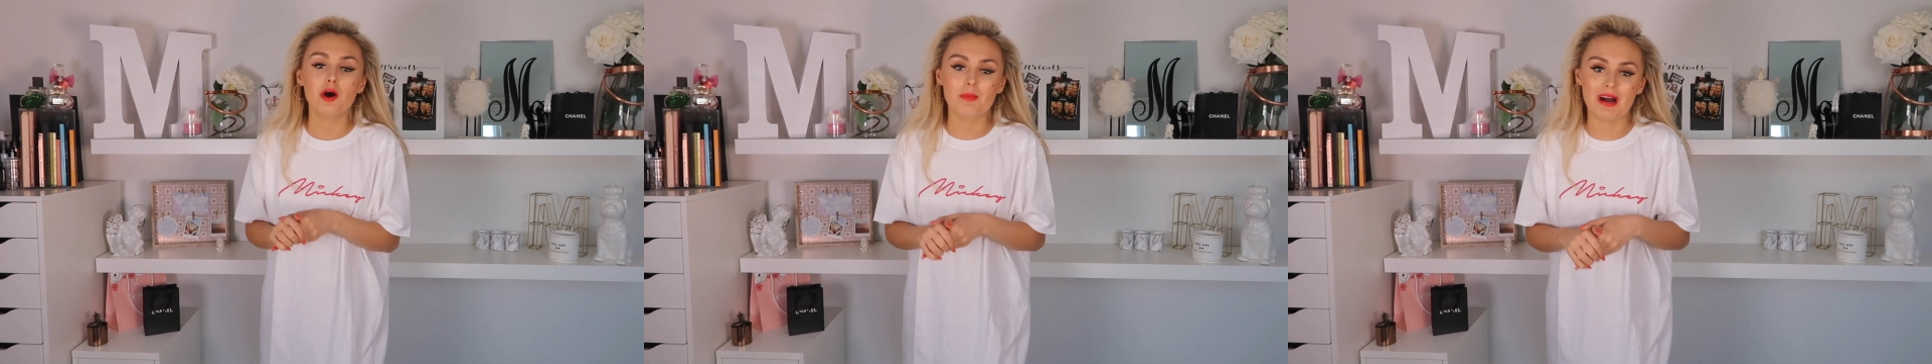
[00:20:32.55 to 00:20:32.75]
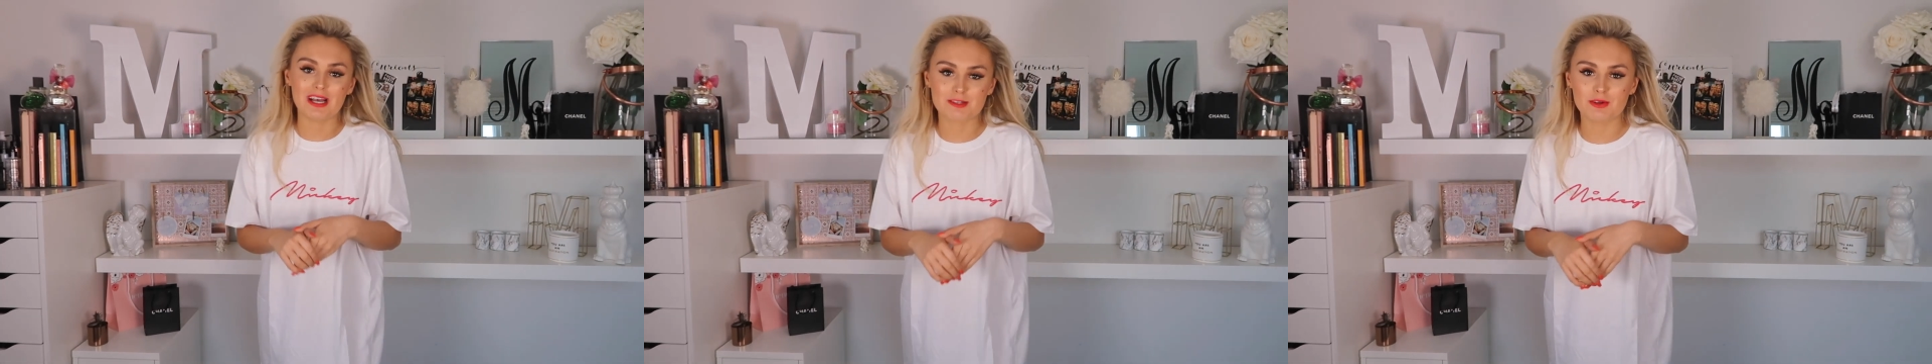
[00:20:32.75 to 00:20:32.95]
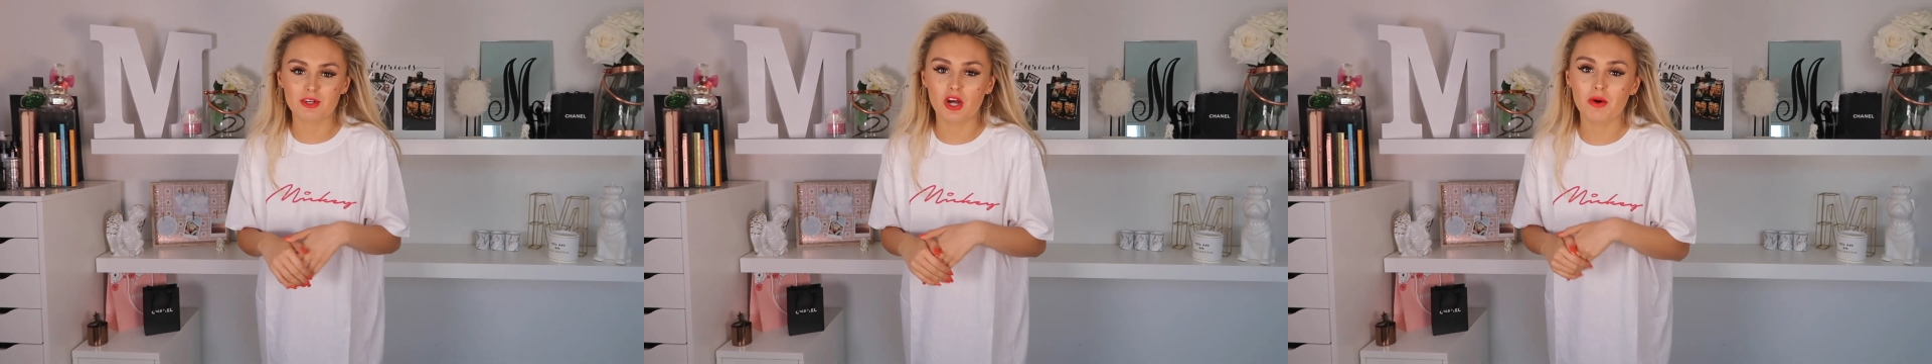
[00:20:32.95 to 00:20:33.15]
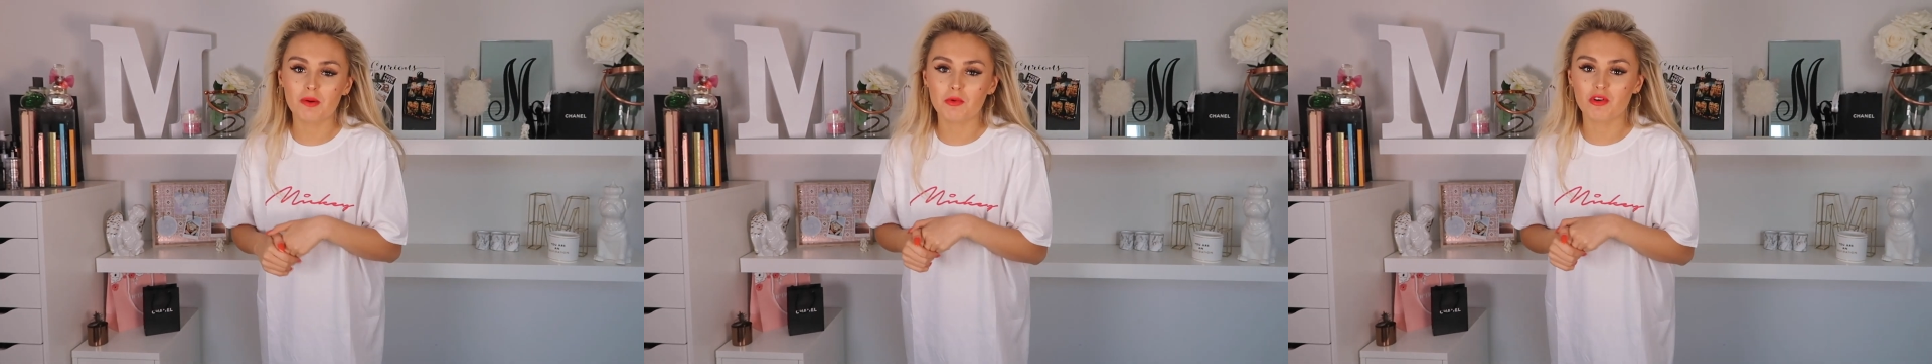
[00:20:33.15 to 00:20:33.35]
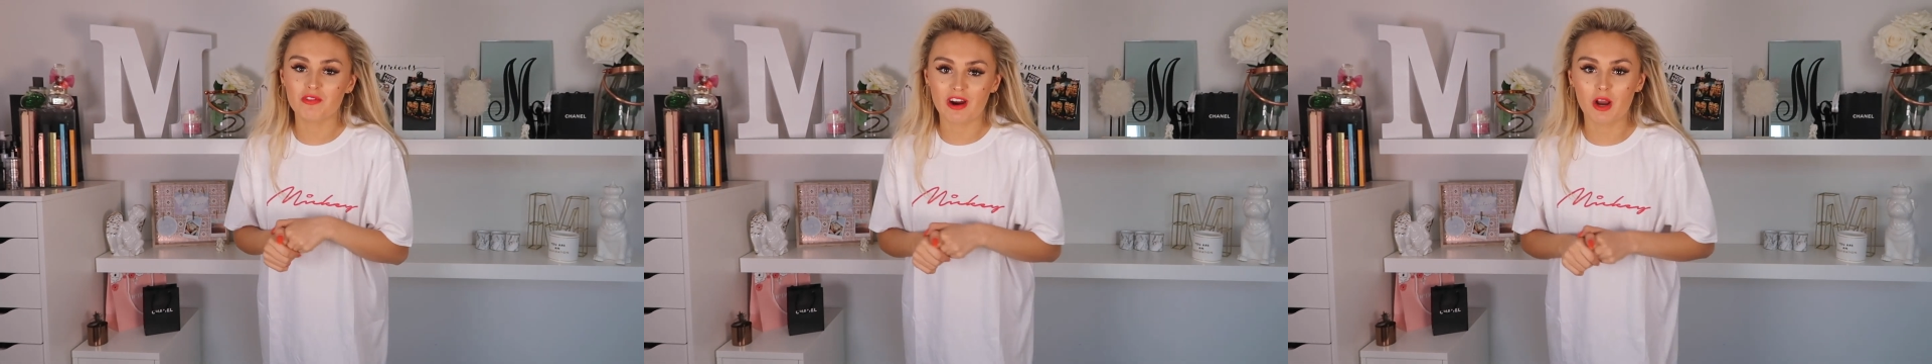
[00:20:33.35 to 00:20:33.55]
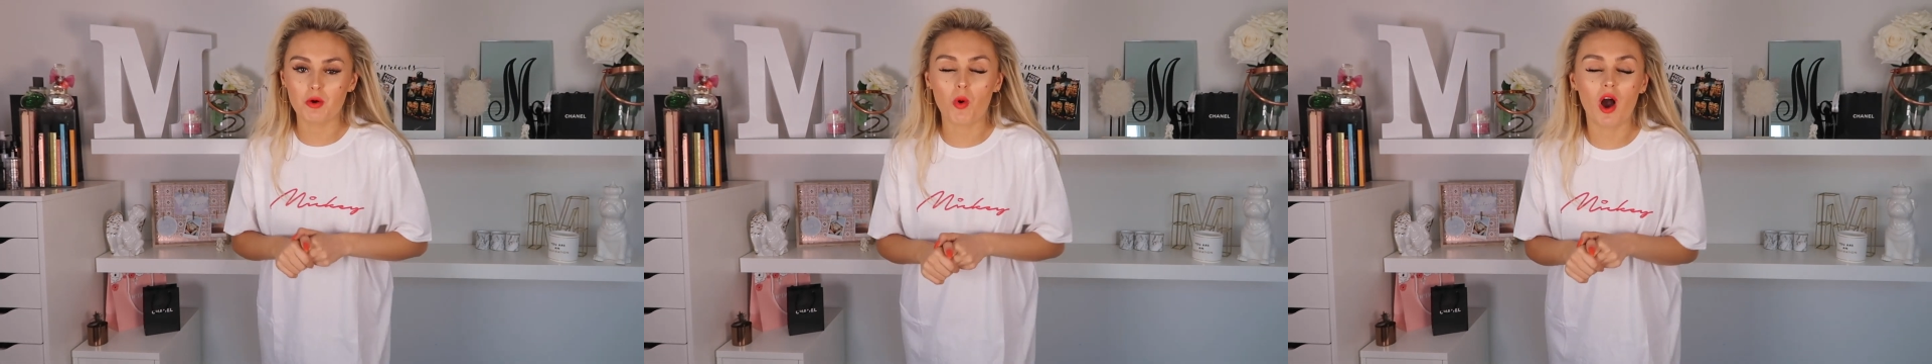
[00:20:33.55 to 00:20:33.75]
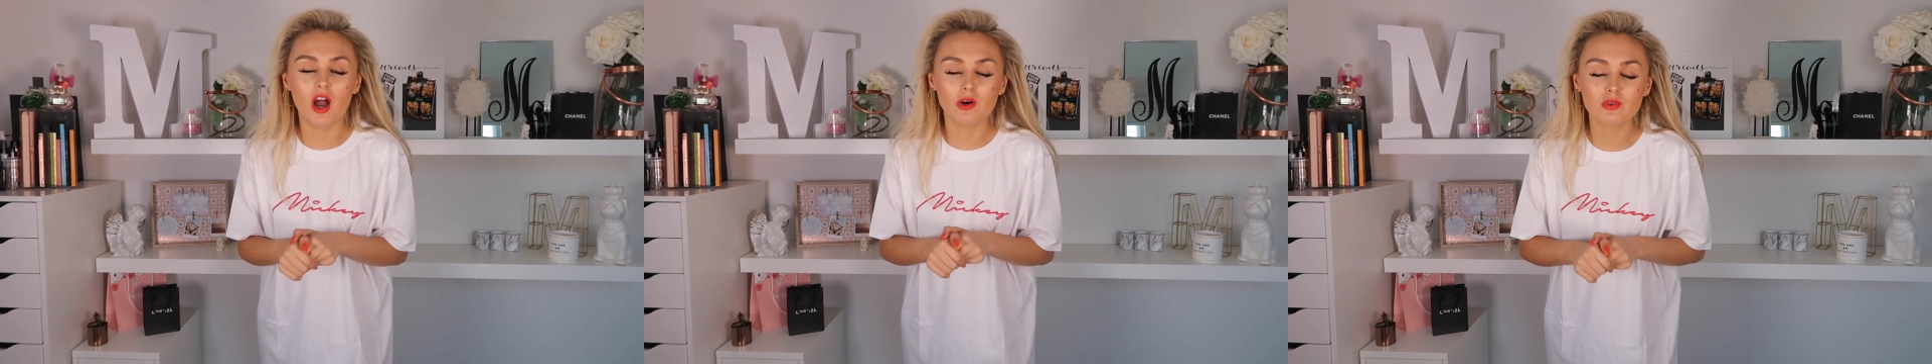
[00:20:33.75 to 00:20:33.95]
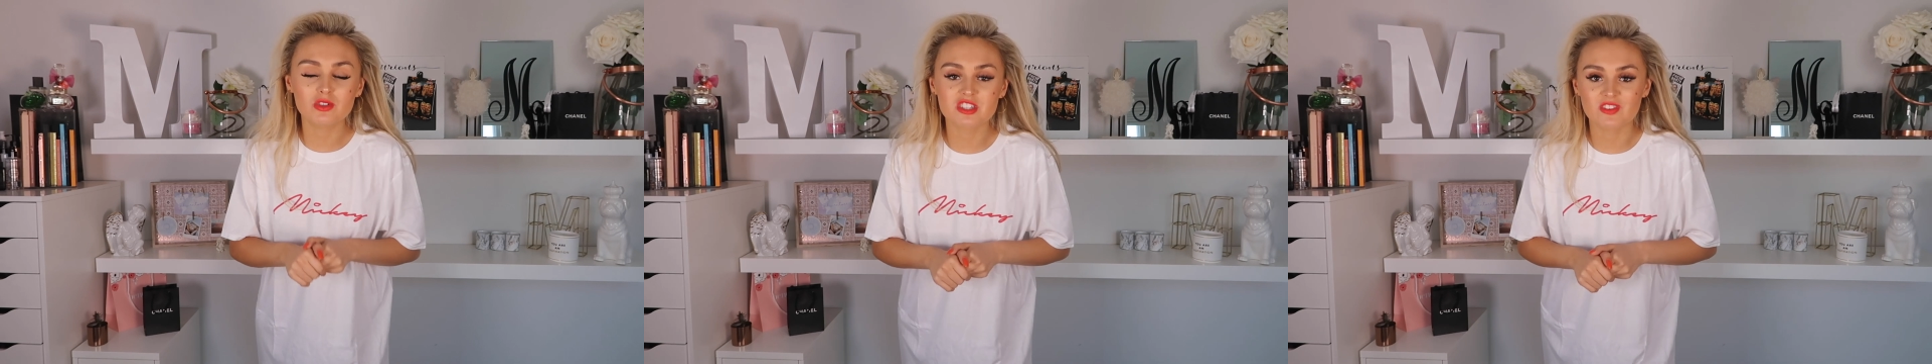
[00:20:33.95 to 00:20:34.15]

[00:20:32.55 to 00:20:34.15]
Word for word: But as we know, I'm not very wild,